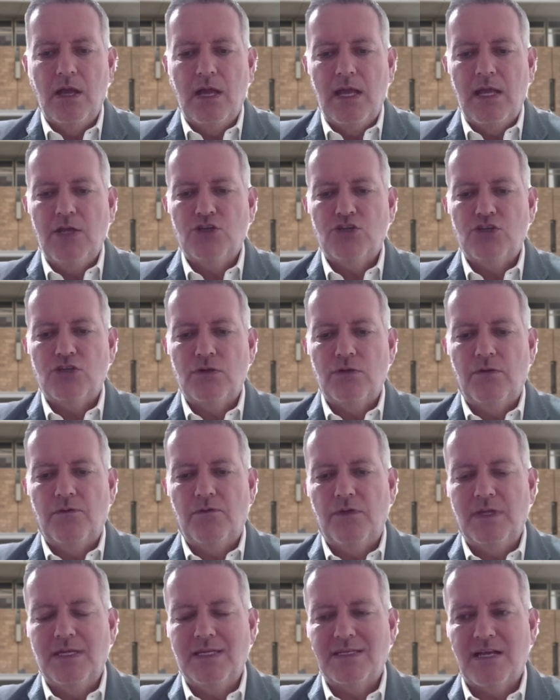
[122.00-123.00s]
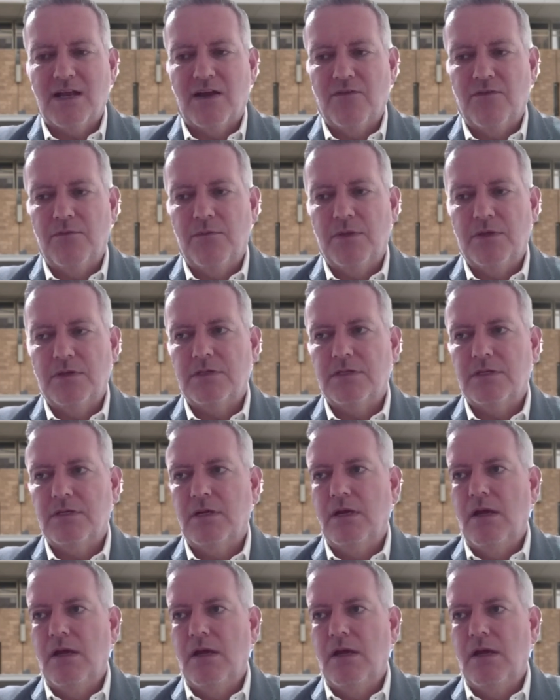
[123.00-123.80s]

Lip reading: issue for this government,